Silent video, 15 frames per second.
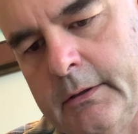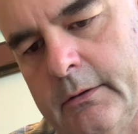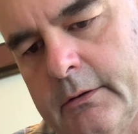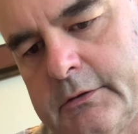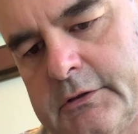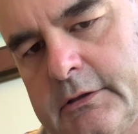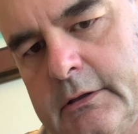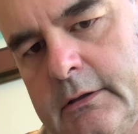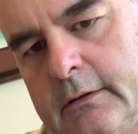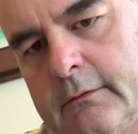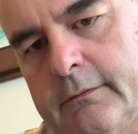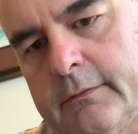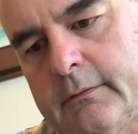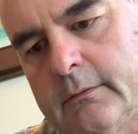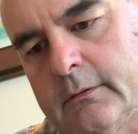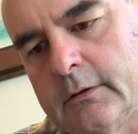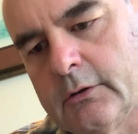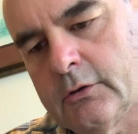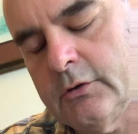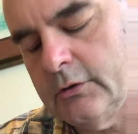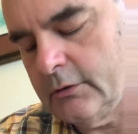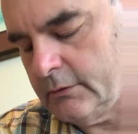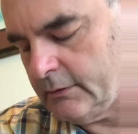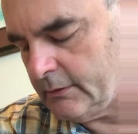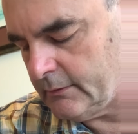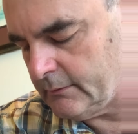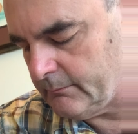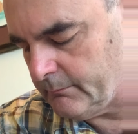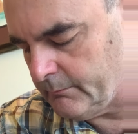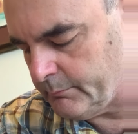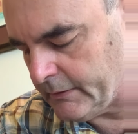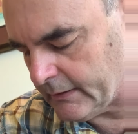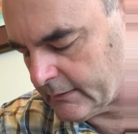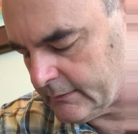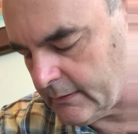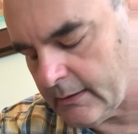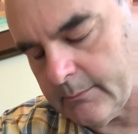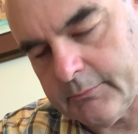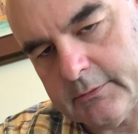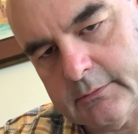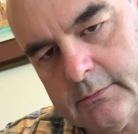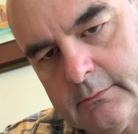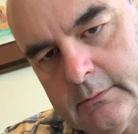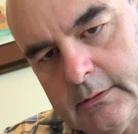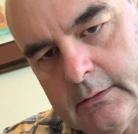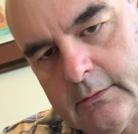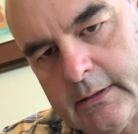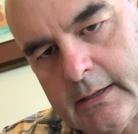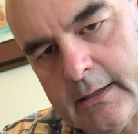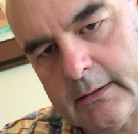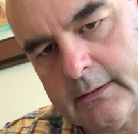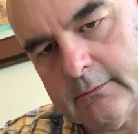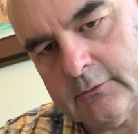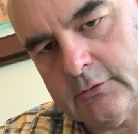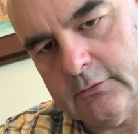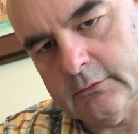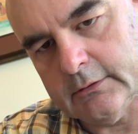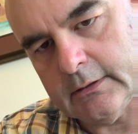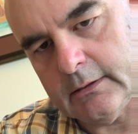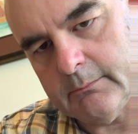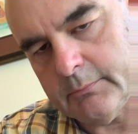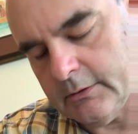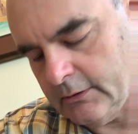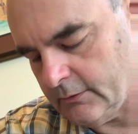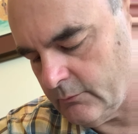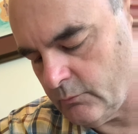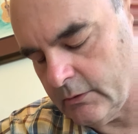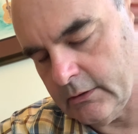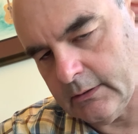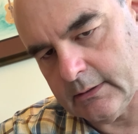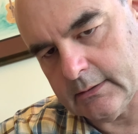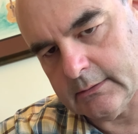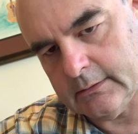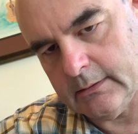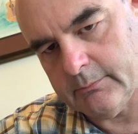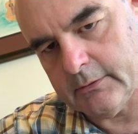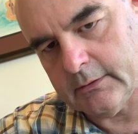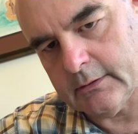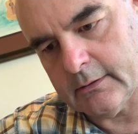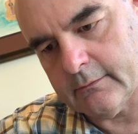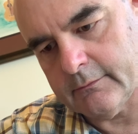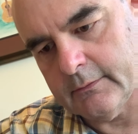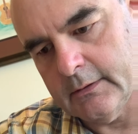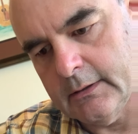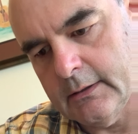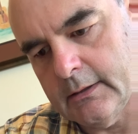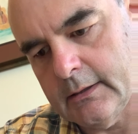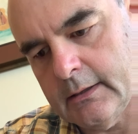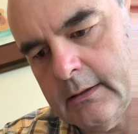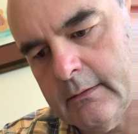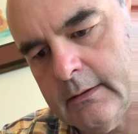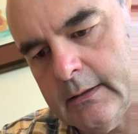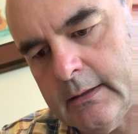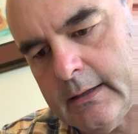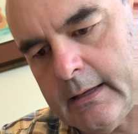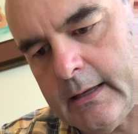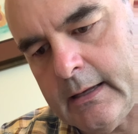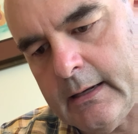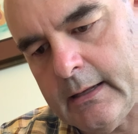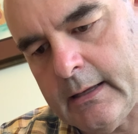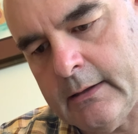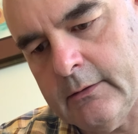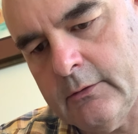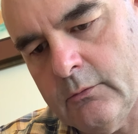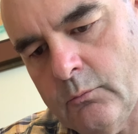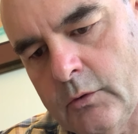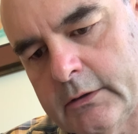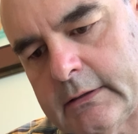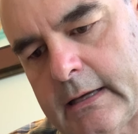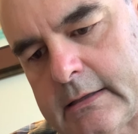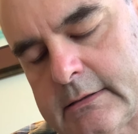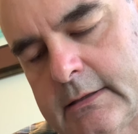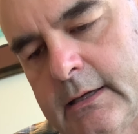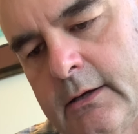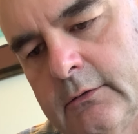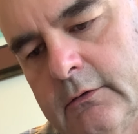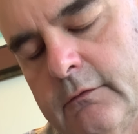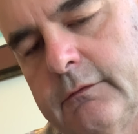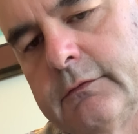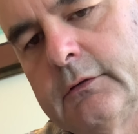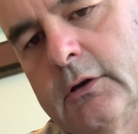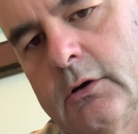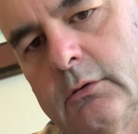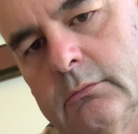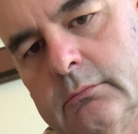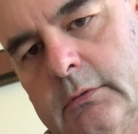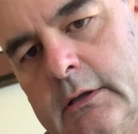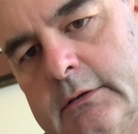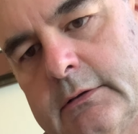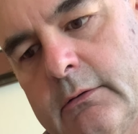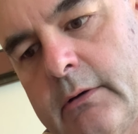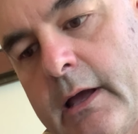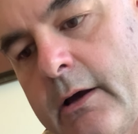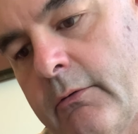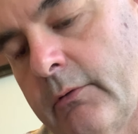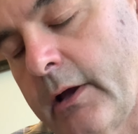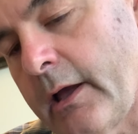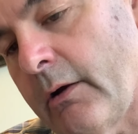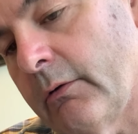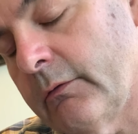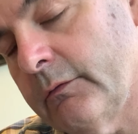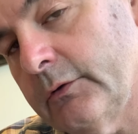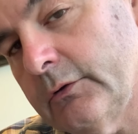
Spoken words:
achieve good pick depth. So you can't get too deep. You want to get deep enough, and you want that sound to flow. And so however